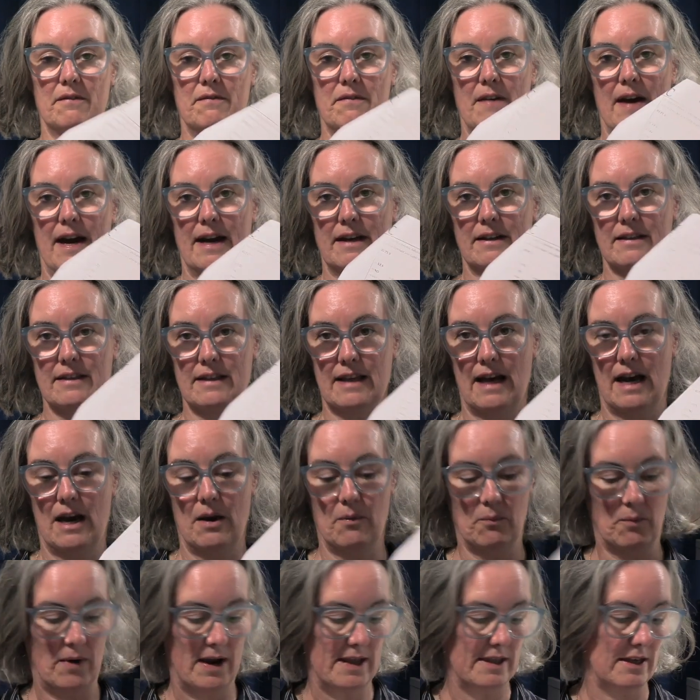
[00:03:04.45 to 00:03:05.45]
fact
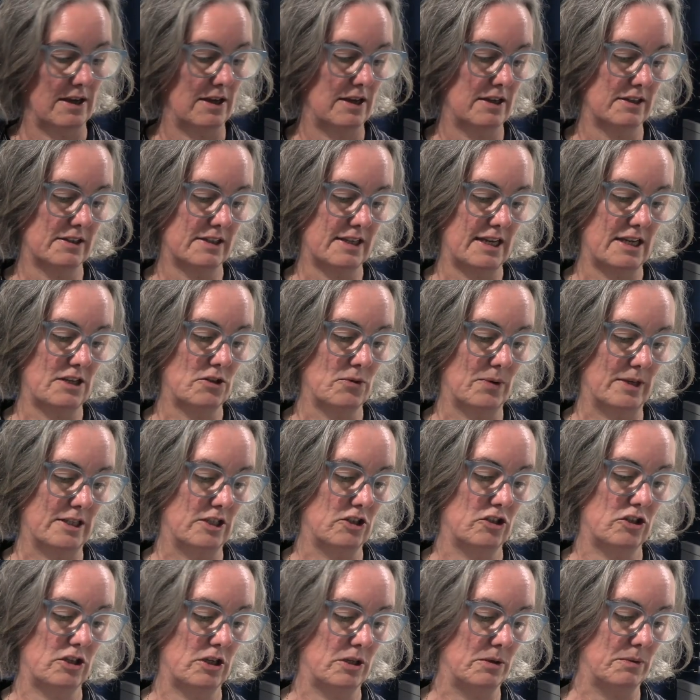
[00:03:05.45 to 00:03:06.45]
that whether
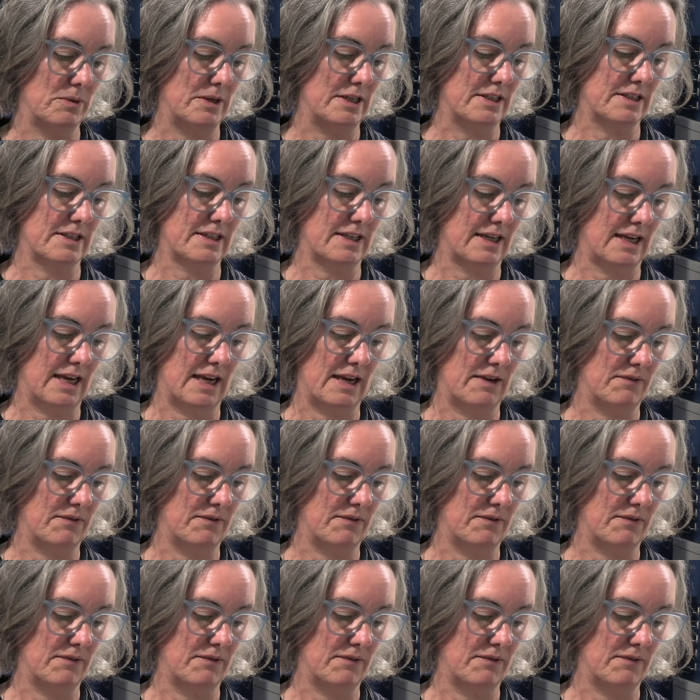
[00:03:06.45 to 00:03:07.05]
C22 is